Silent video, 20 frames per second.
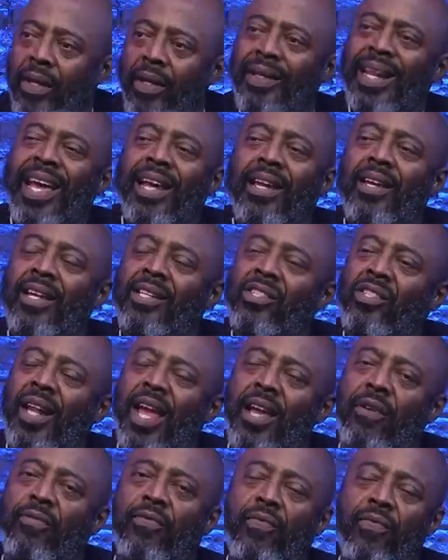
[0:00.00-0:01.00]
Like, it's
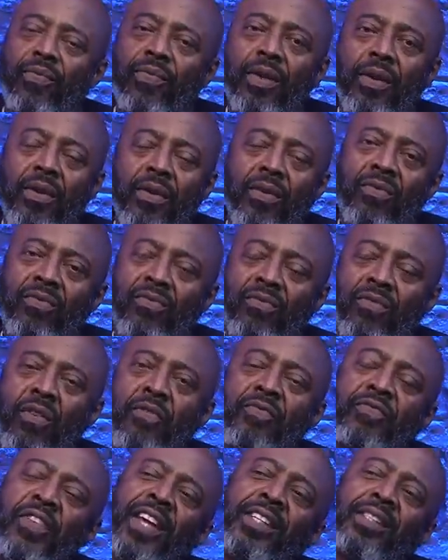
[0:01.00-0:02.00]
like the
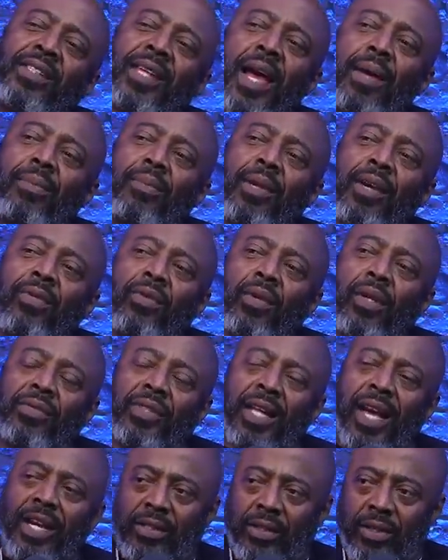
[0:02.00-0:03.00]
FaceTime level of
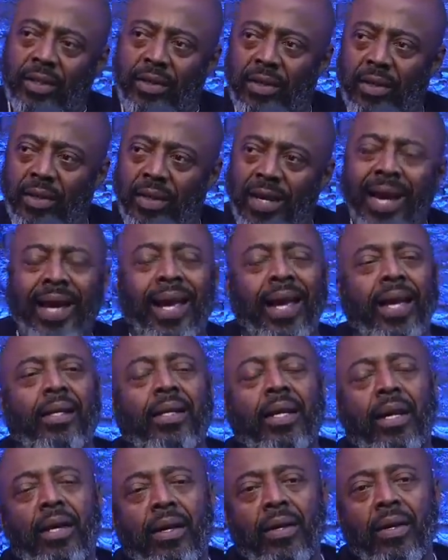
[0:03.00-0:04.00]
texting. I hate
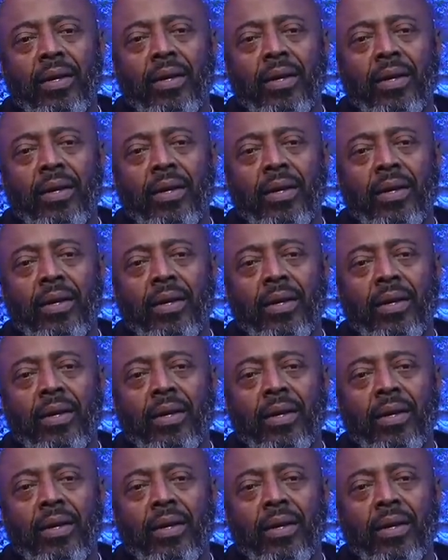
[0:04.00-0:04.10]
that.